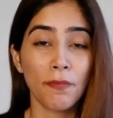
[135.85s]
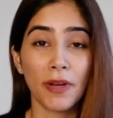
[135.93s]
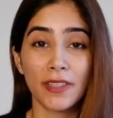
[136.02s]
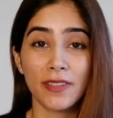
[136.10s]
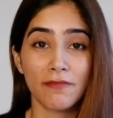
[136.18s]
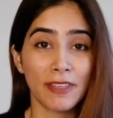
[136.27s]

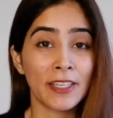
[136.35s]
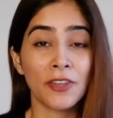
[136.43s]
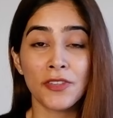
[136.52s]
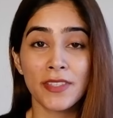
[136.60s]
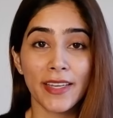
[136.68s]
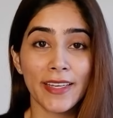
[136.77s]
but it
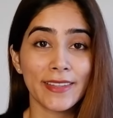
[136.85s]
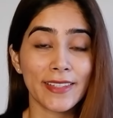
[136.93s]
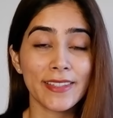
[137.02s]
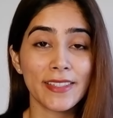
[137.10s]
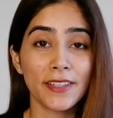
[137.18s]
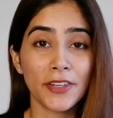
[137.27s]
looks like
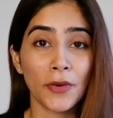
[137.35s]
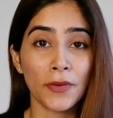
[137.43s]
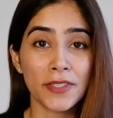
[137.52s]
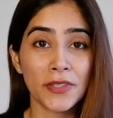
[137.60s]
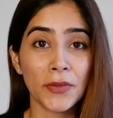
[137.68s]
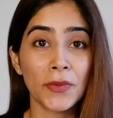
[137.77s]
this year
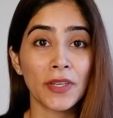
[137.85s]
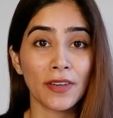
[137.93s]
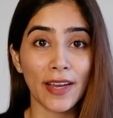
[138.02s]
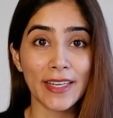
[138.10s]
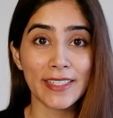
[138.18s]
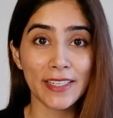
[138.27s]
also the
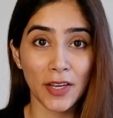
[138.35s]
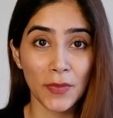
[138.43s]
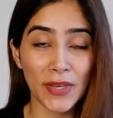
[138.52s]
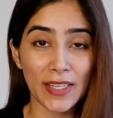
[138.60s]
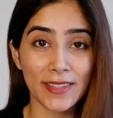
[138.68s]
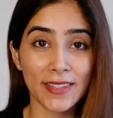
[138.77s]

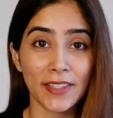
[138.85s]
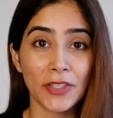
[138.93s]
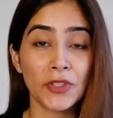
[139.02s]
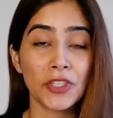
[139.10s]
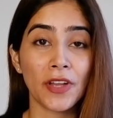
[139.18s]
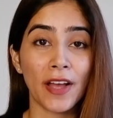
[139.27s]
criteria means
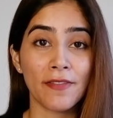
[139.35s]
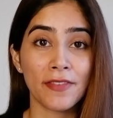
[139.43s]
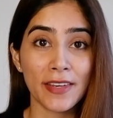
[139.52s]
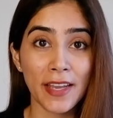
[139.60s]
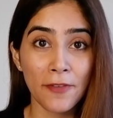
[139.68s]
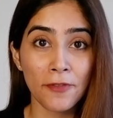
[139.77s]
that you should have
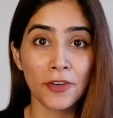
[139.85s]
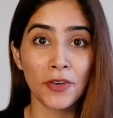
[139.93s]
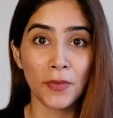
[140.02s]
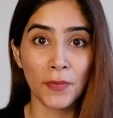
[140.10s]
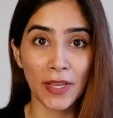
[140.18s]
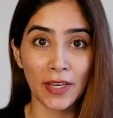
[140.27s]

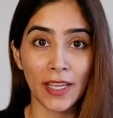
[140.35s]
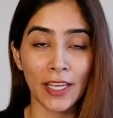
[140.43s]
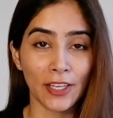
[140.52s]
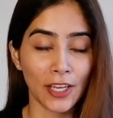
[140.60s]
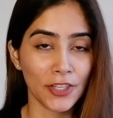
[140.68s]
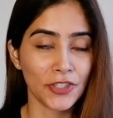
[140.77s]
never been
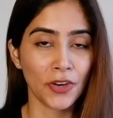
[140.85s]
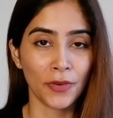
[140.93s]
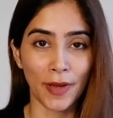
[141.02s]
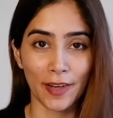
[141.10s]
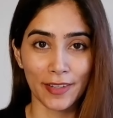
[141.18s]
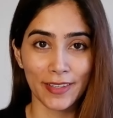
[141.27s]
engaged or
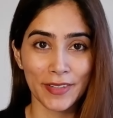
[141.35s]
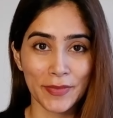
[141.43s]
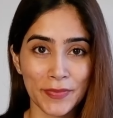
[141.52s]
married.